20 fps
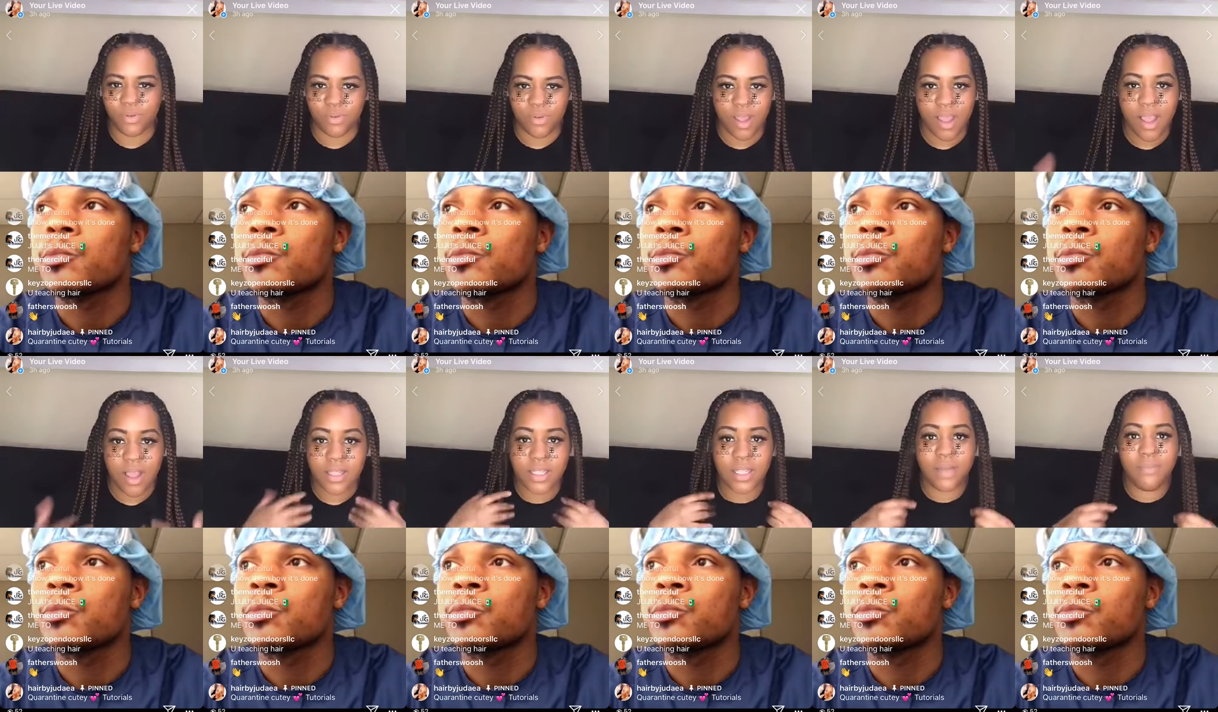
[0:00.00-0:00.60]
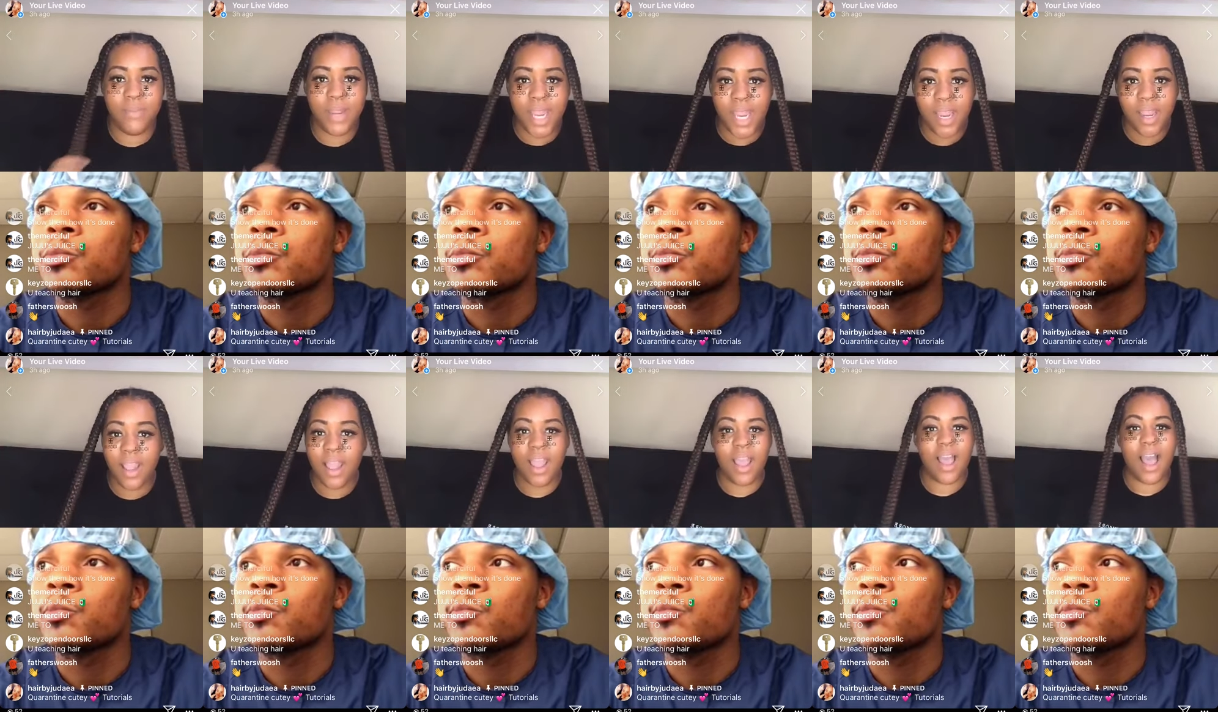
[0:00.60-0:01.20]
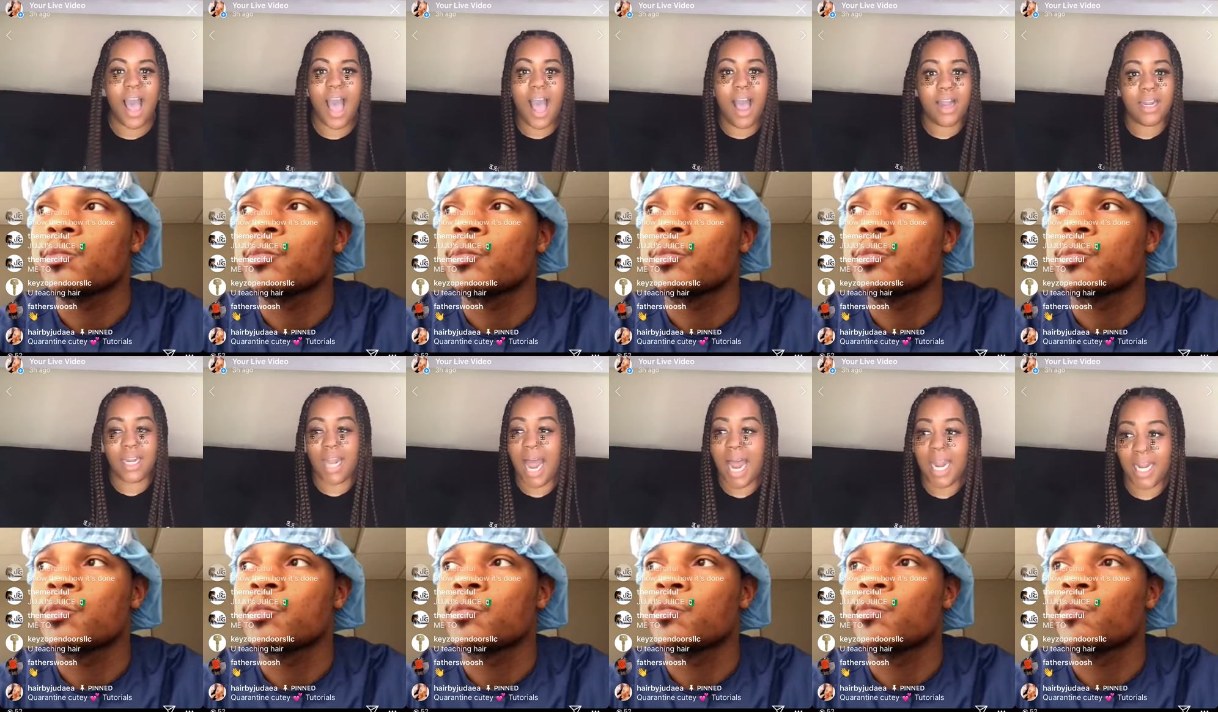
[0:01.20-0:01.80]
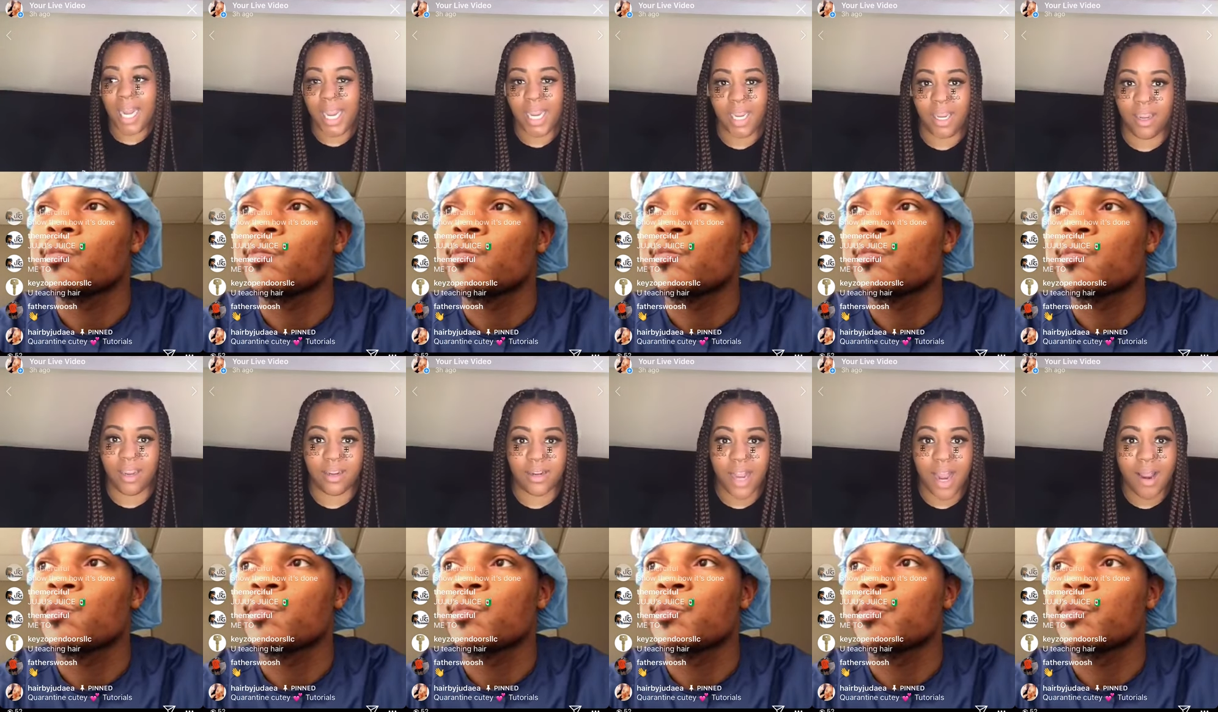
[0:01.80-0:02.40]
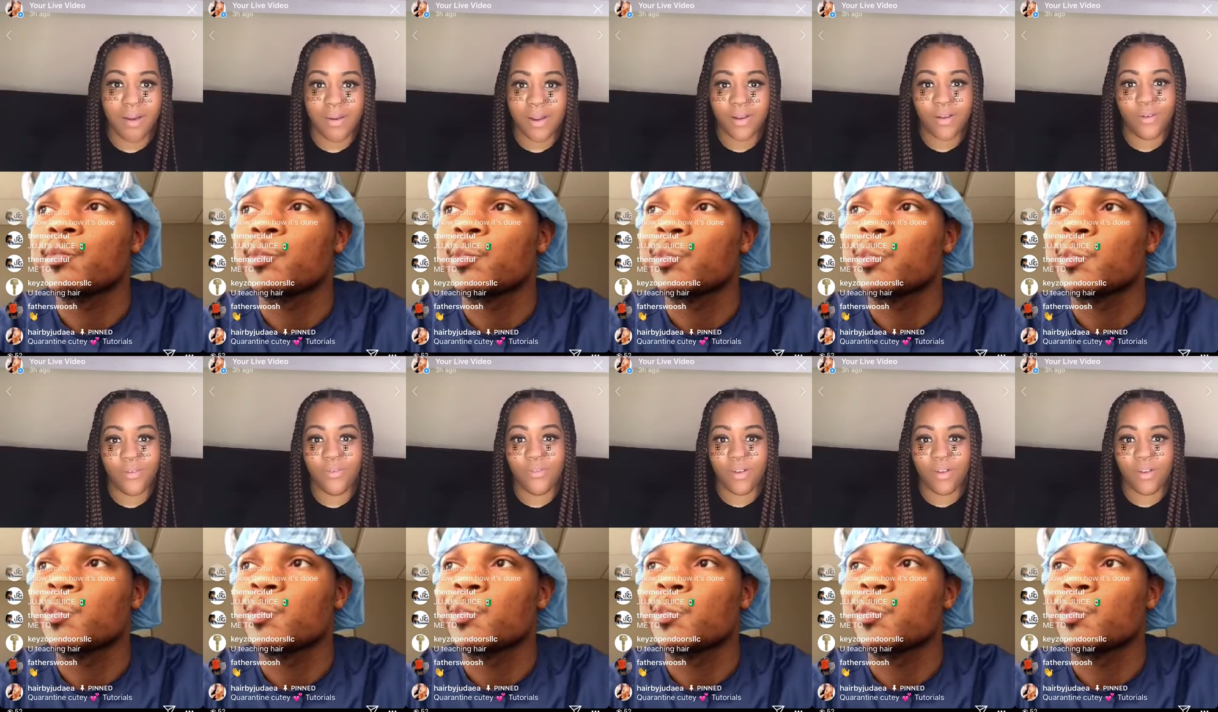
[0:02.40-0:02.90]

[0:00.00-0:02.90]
Speaker 1: To me, I I like it. I ain't gonna front.